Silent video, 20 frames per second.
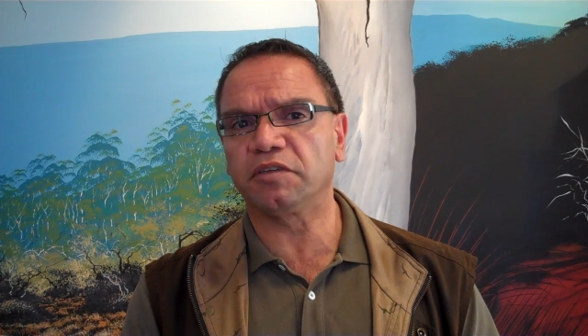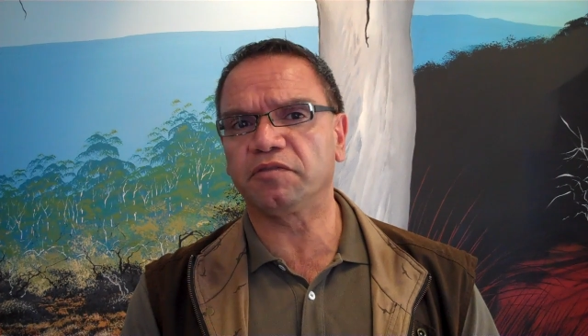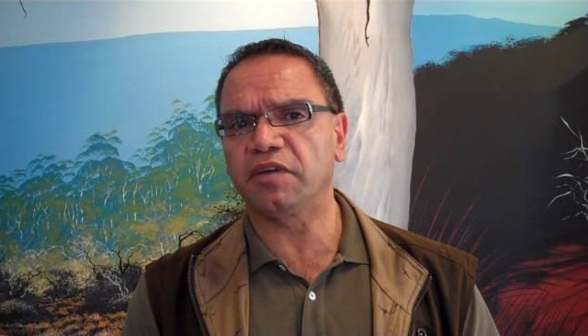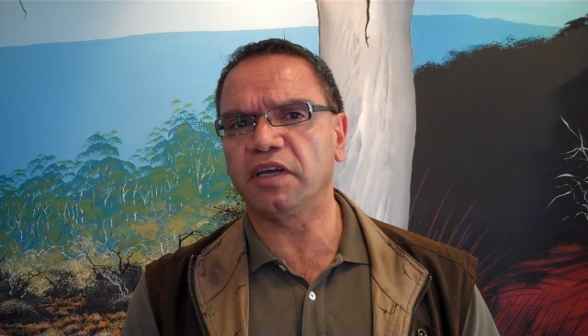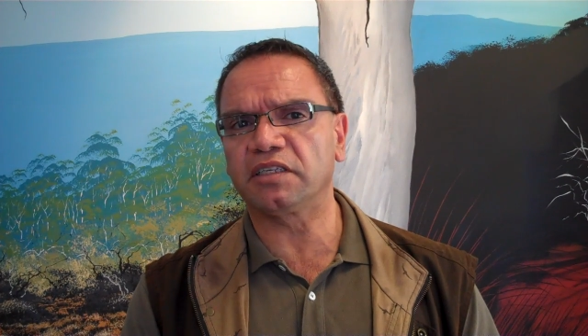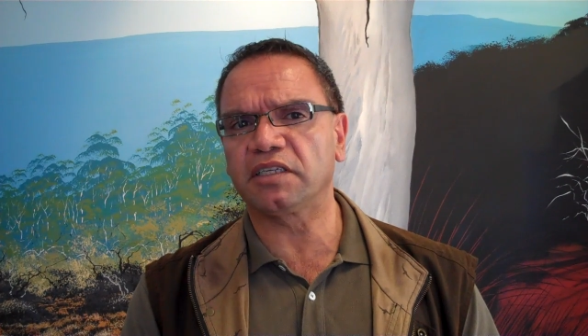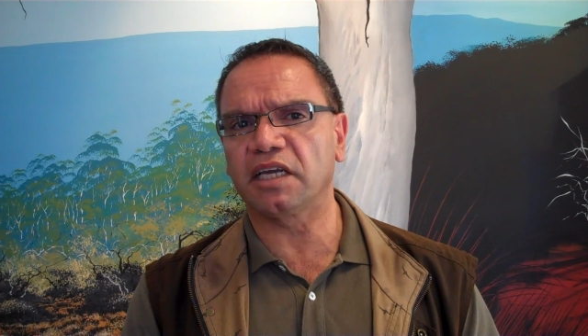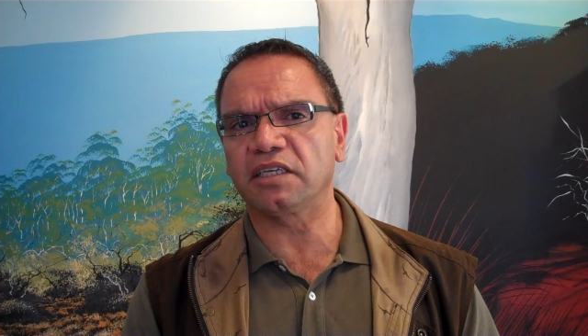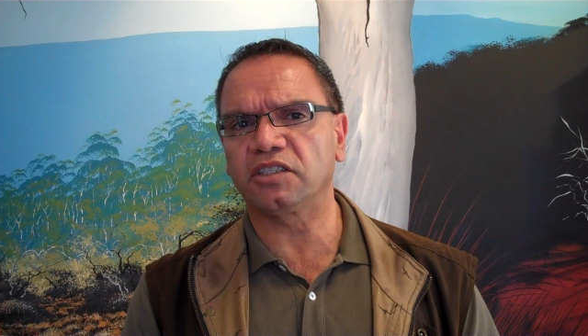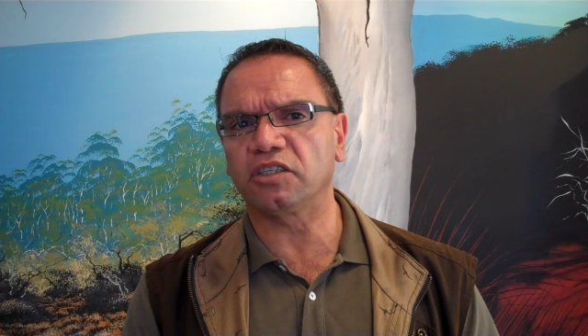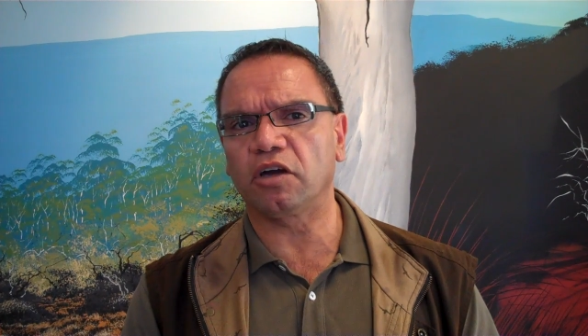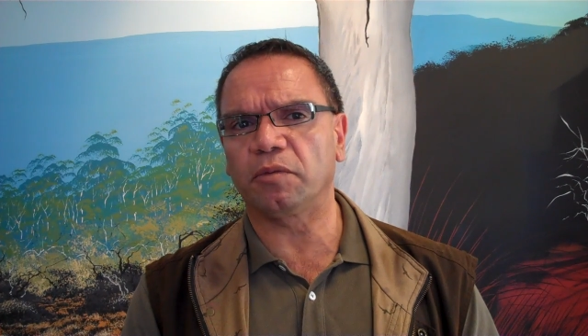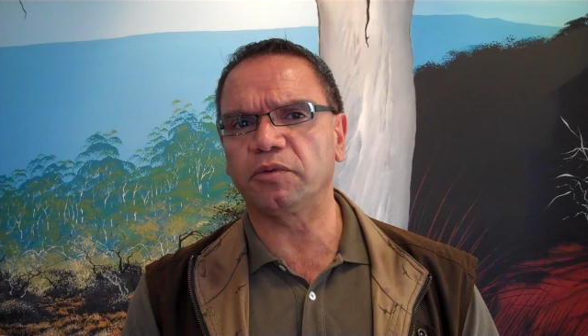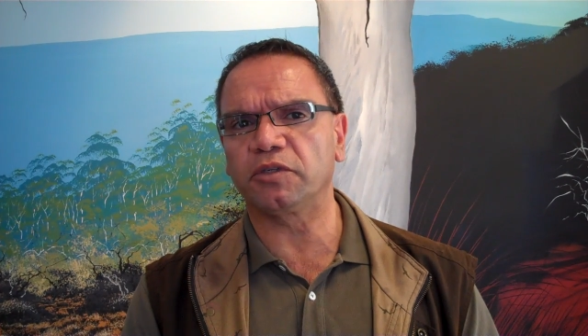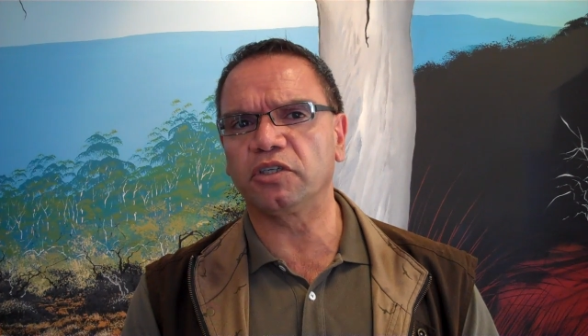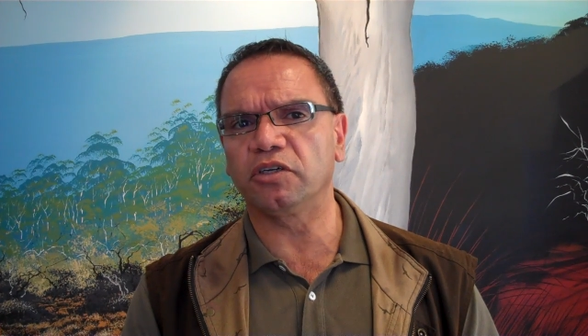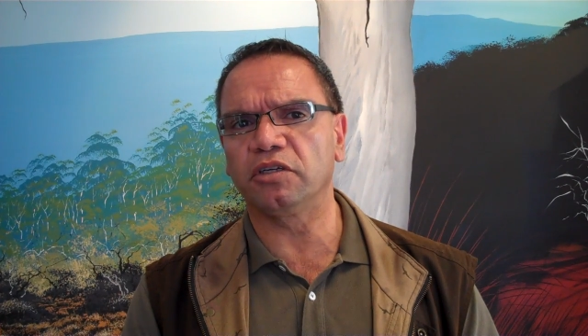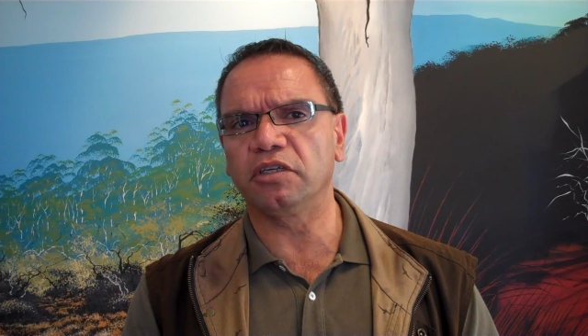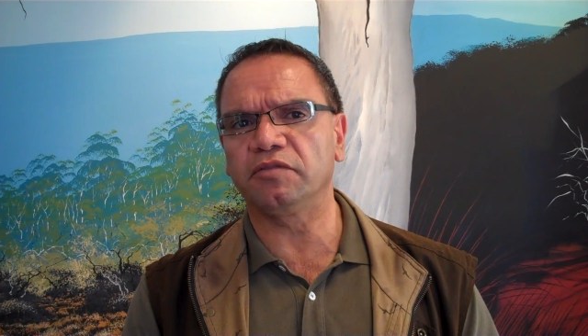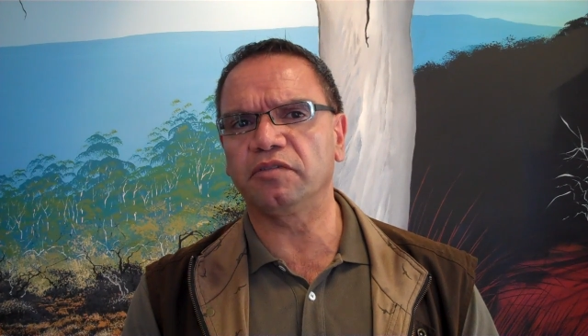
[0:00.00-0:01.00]
fantastic
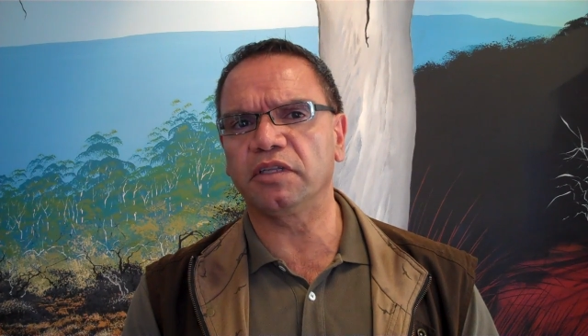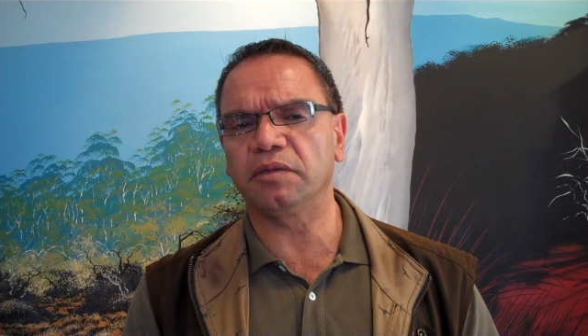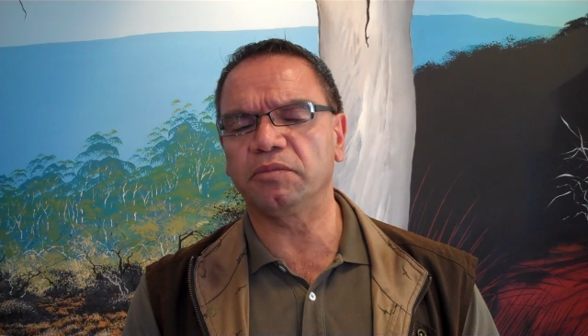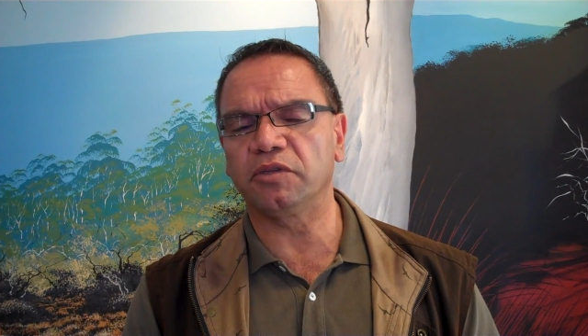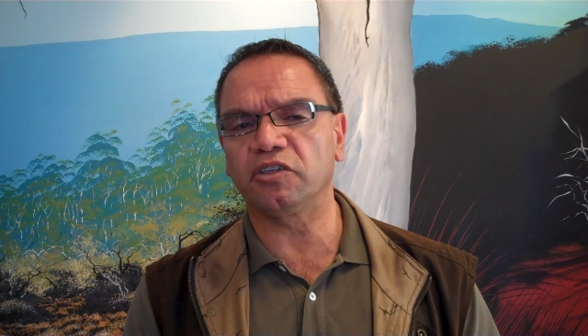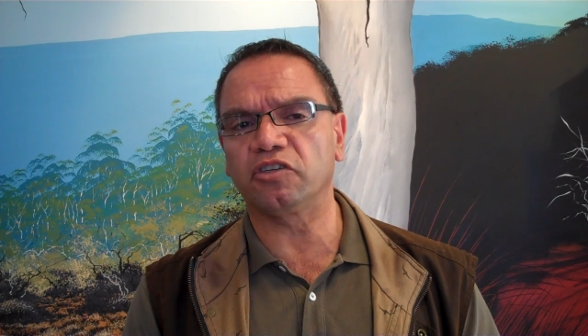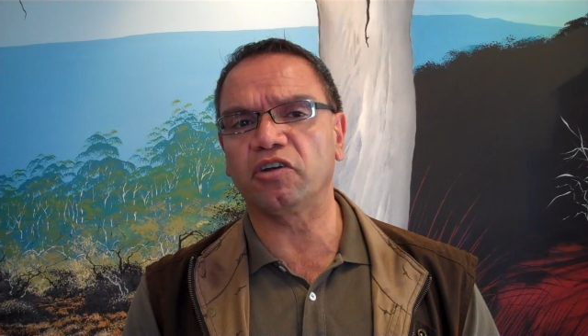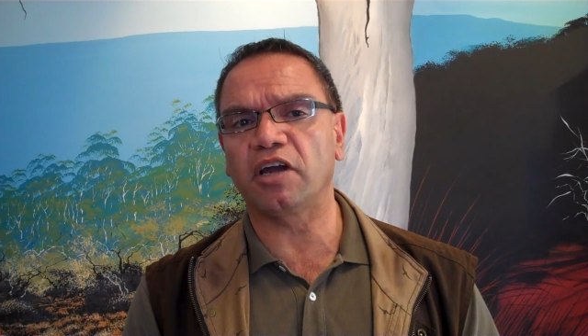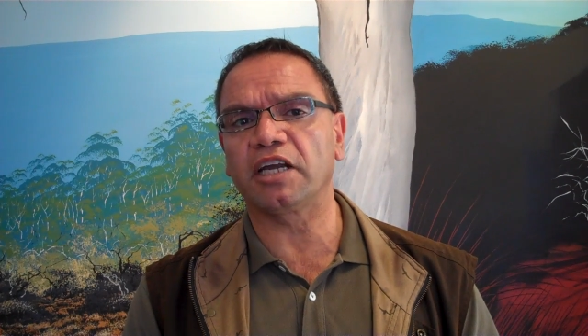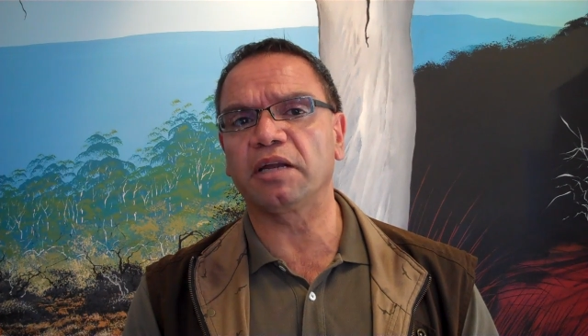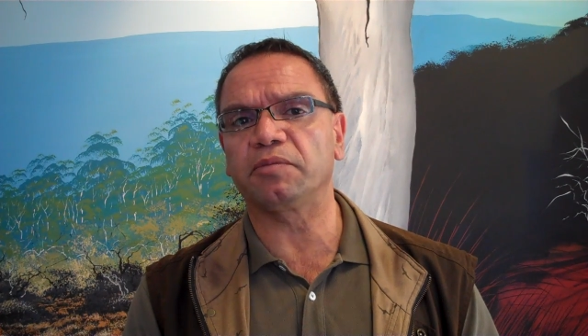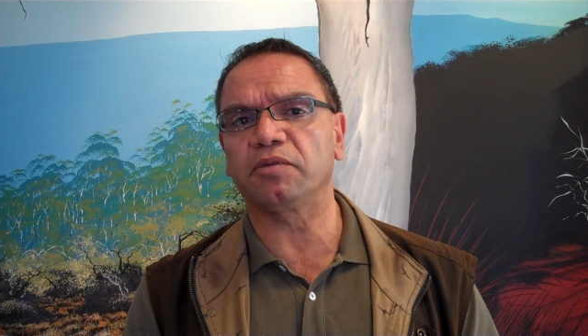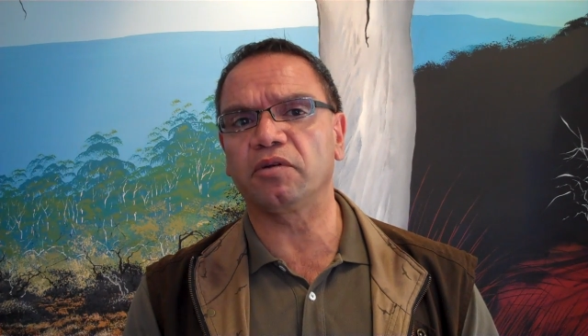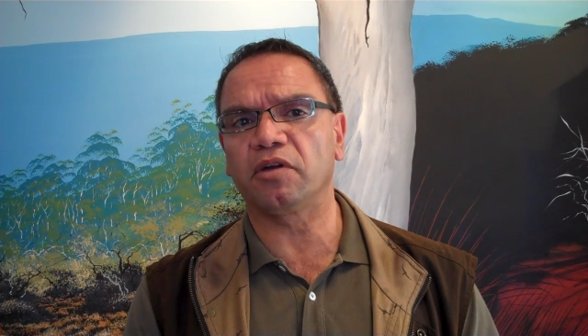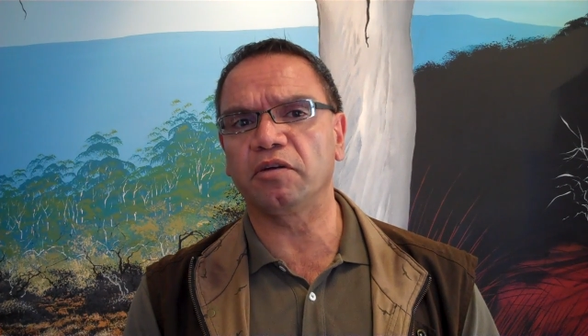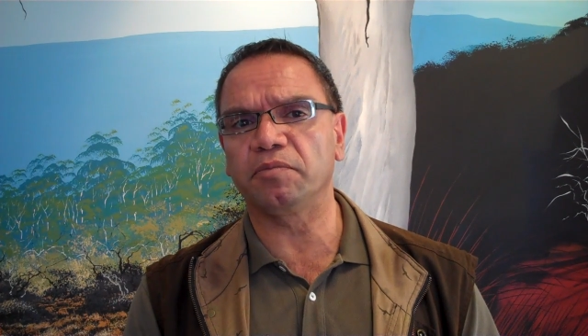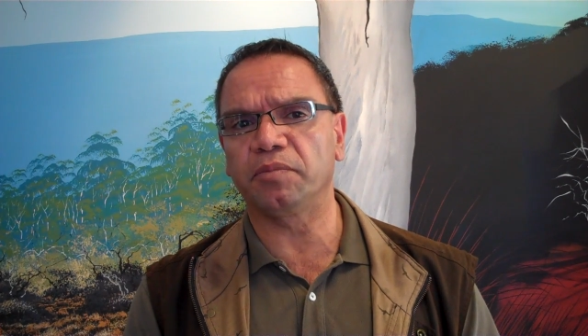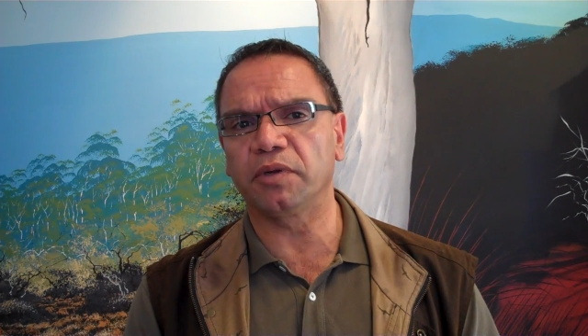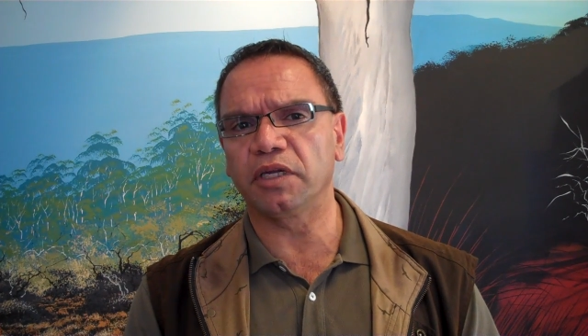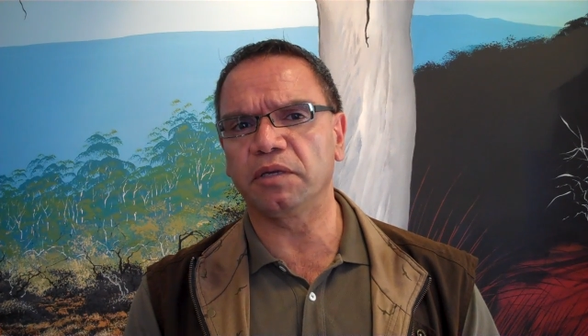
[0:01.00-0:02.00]
opportunity for them to train up their
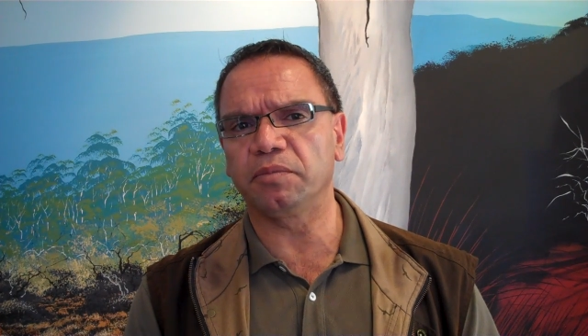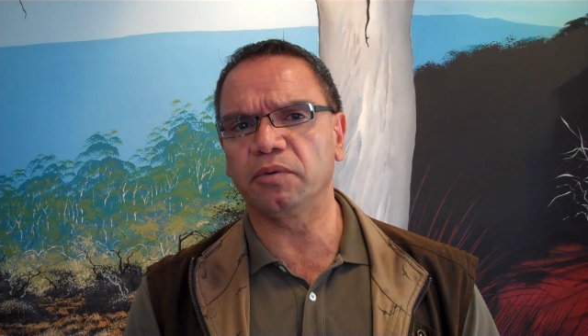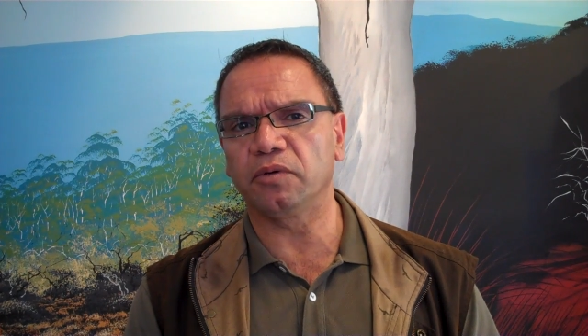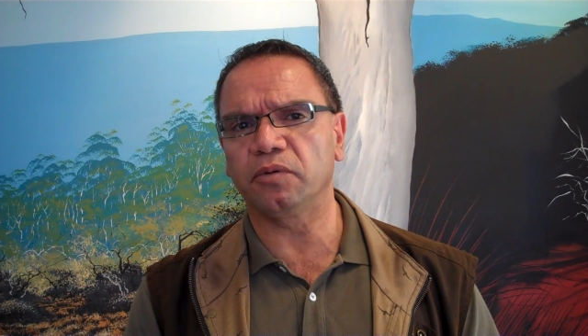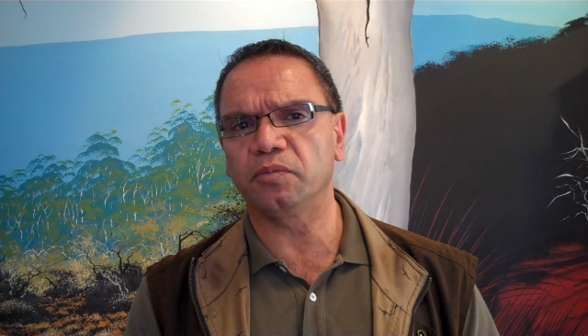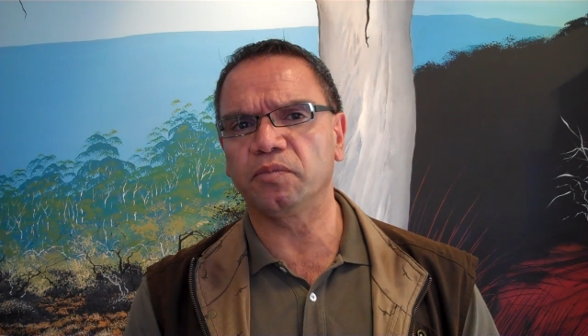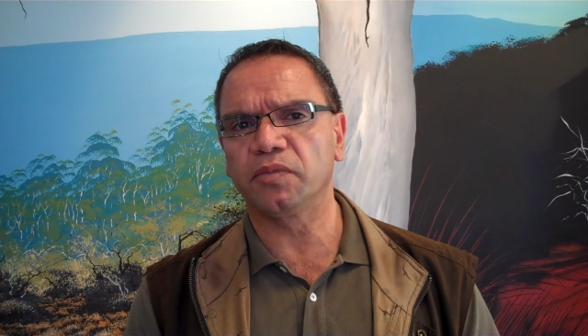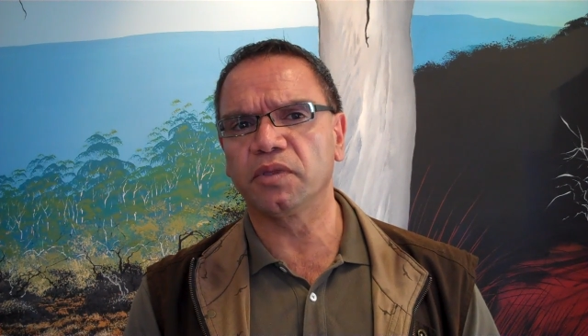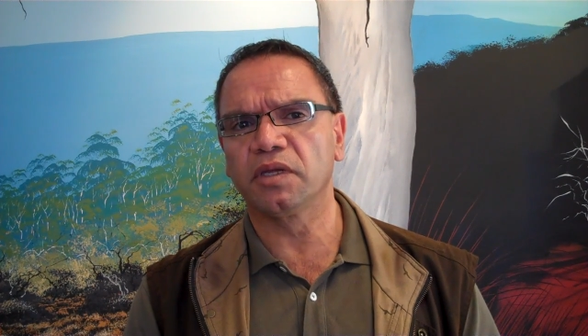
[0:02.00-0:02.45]
own people,